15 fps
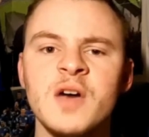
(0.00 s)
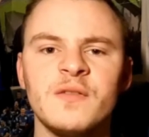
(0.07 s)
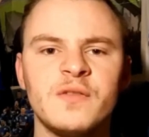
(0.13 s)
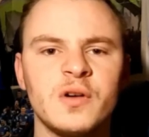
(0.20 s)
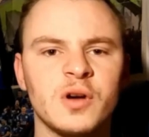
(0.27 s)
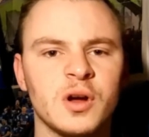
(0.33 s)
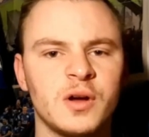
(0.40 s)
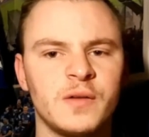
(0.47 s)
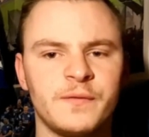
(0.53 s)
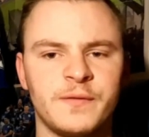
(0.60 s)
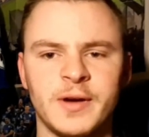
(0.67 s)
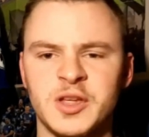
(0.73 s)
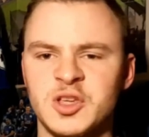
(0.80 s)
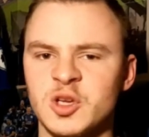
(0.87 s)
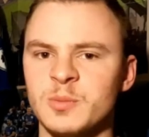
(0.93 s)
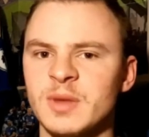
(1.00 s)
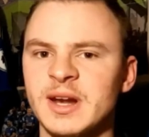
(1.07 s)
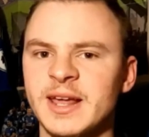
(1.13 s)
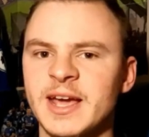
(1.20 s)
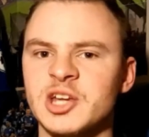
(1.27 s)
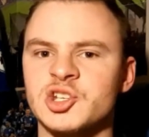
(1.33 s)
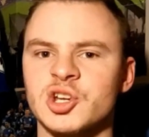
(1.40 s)
the
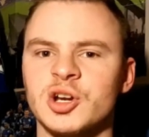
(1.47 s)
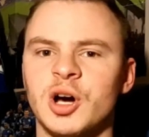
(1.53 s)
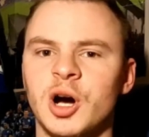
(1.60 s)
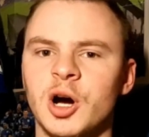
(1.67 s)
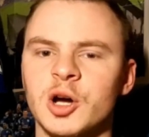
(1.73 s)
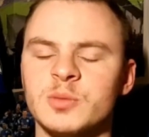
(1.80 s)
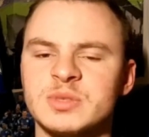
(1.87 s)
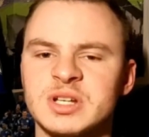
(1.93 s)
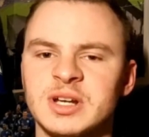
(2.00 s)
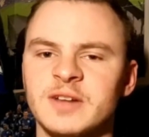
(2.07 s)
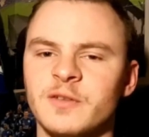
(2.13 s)
humiliation at home to